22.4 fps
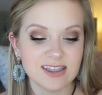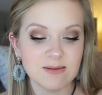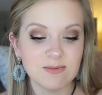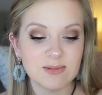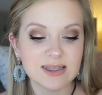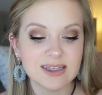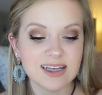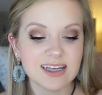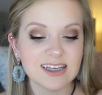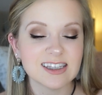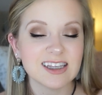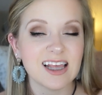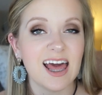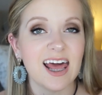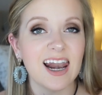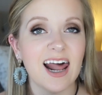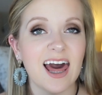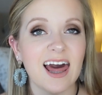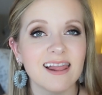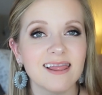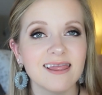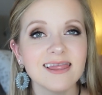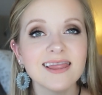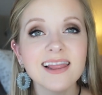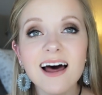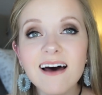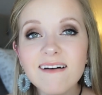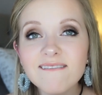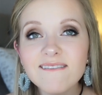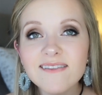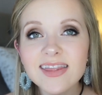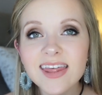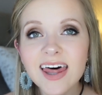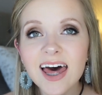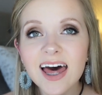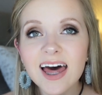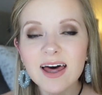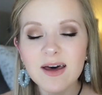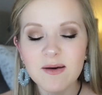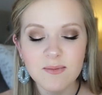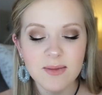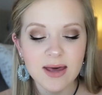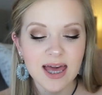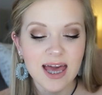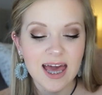lipsticks and I love
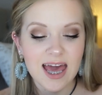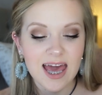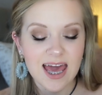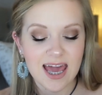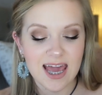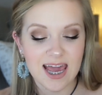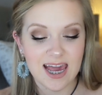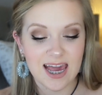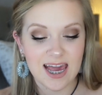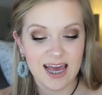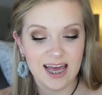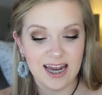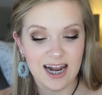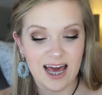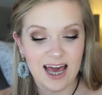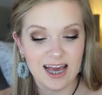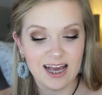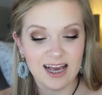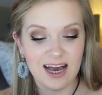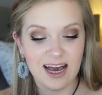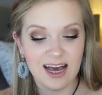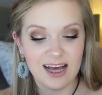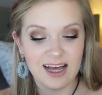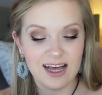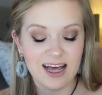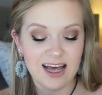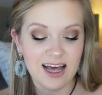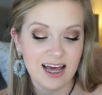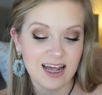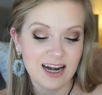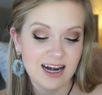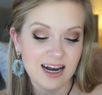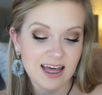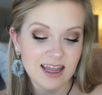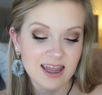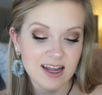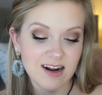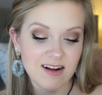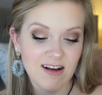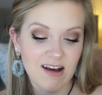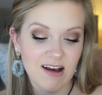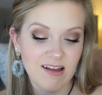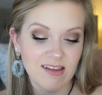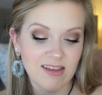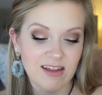them. And I got
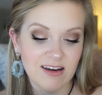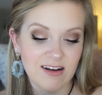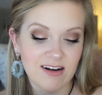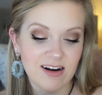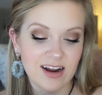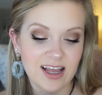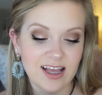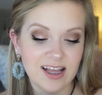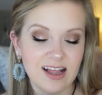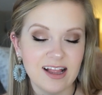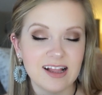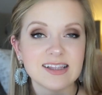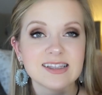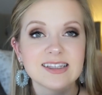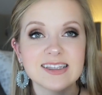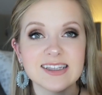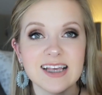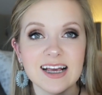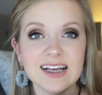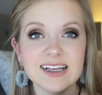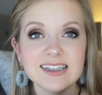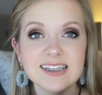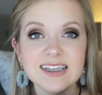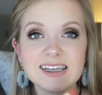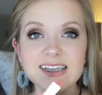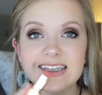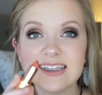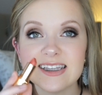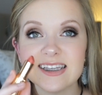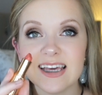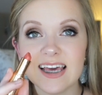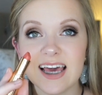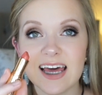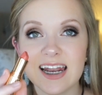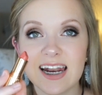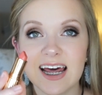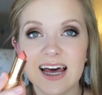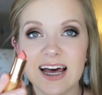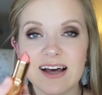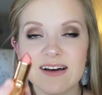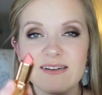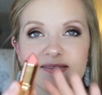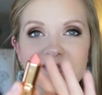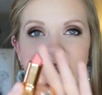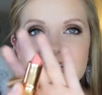another color in Sexy
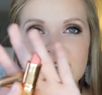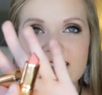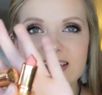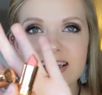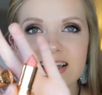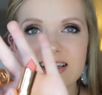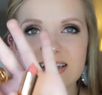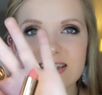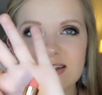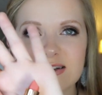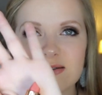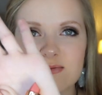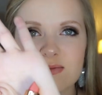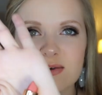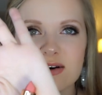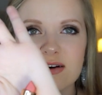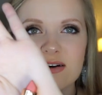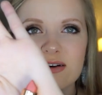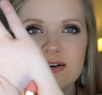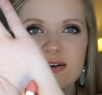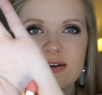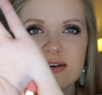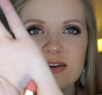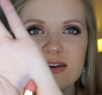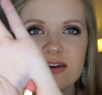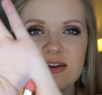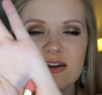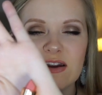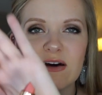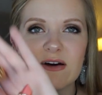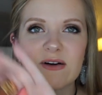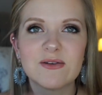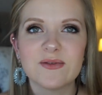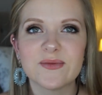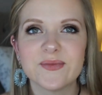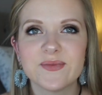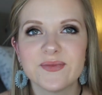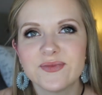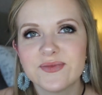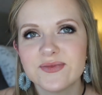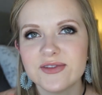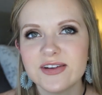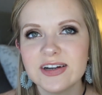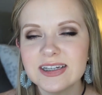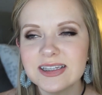Sienna. So super, you know,
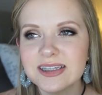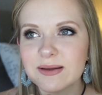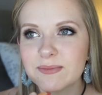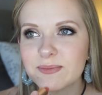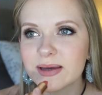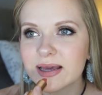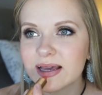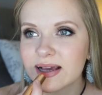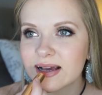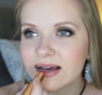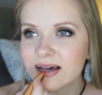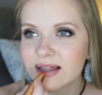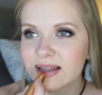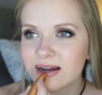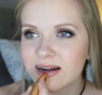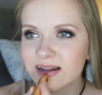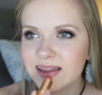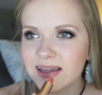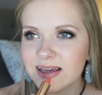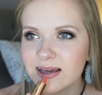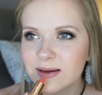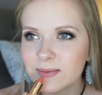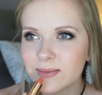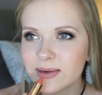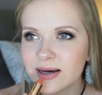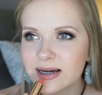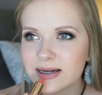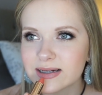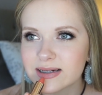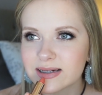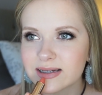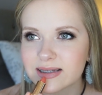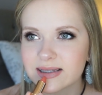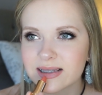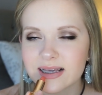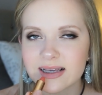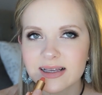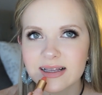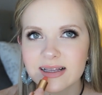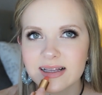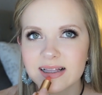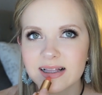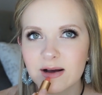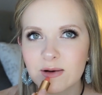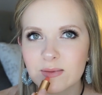just a pink color. I think it matches
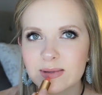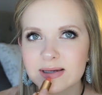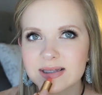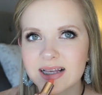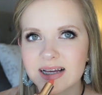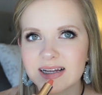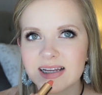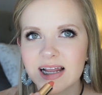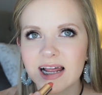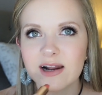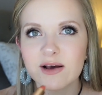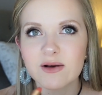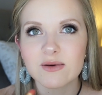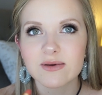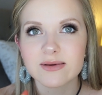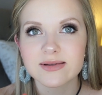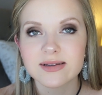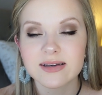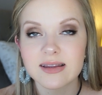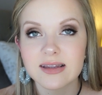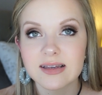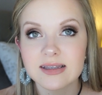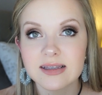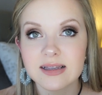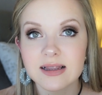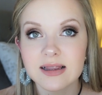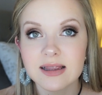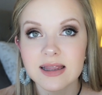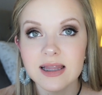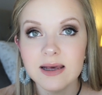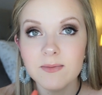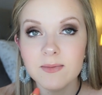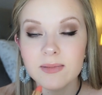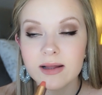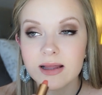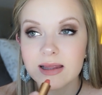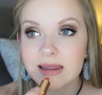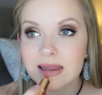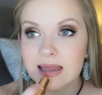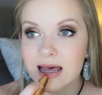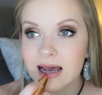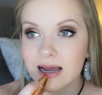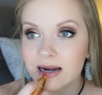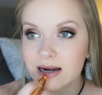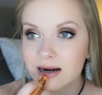almost identical to this lip
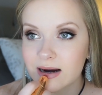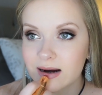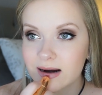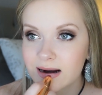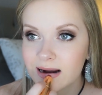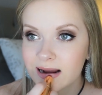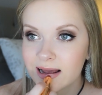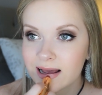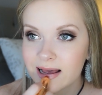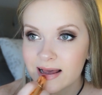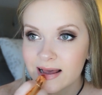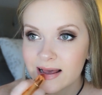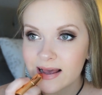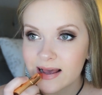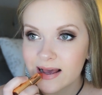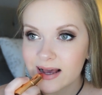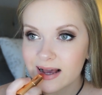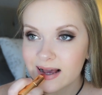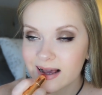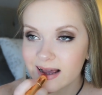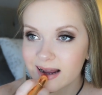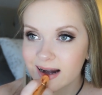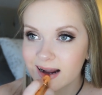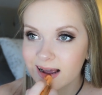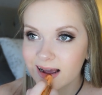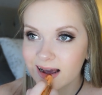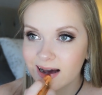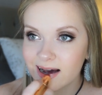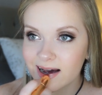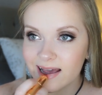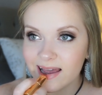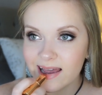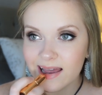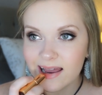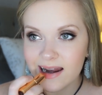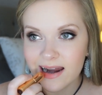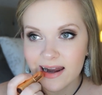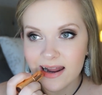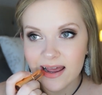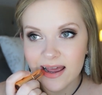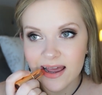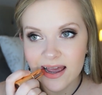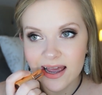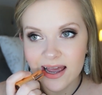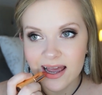liner. I'm gonna go
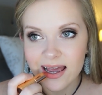in.